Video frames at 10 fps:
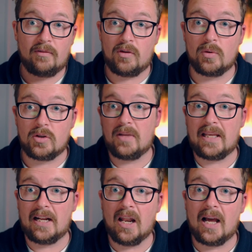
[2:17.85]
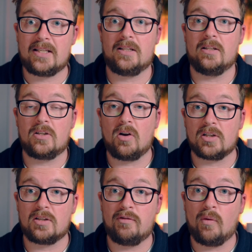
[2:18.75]
if you were to get a license
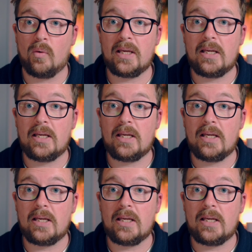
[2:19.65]
cost for